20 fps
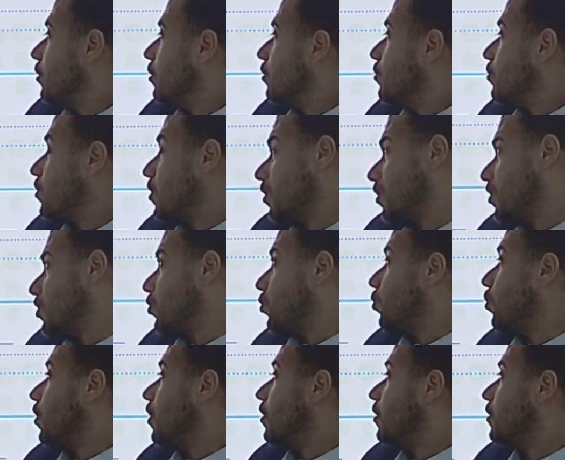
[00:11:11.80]
Cosine
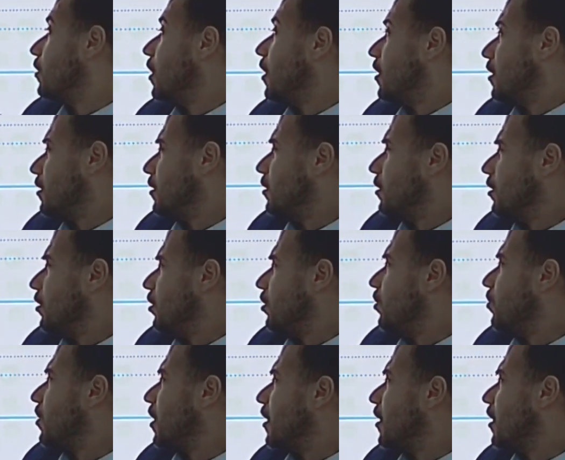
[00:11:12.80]
squared, and
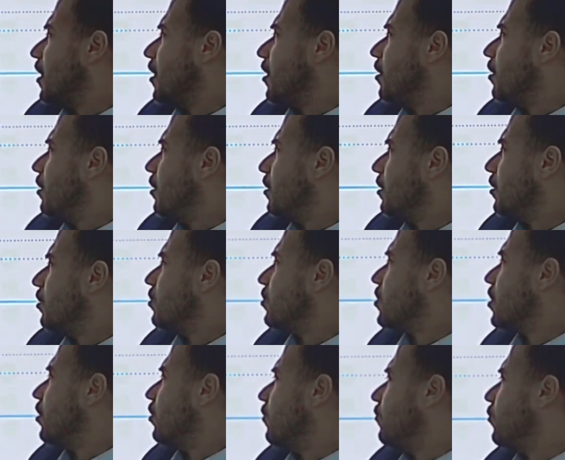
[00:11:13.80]
you can get
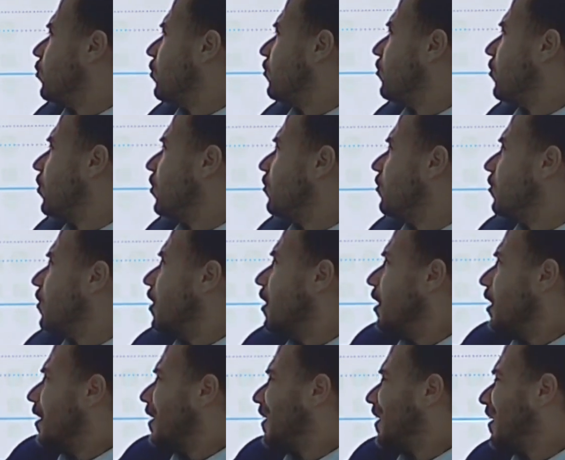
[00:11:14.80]
cosine of 45
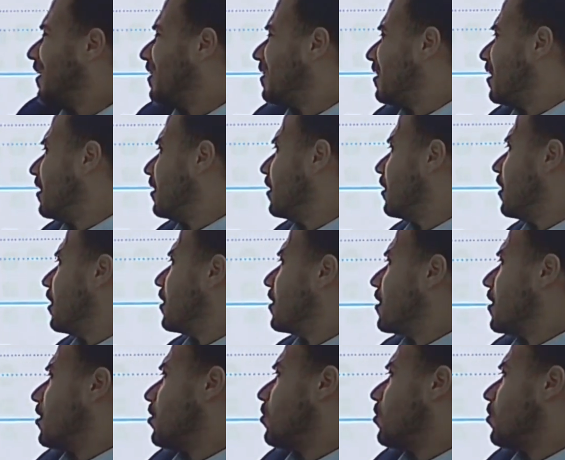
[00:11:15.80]
and then get the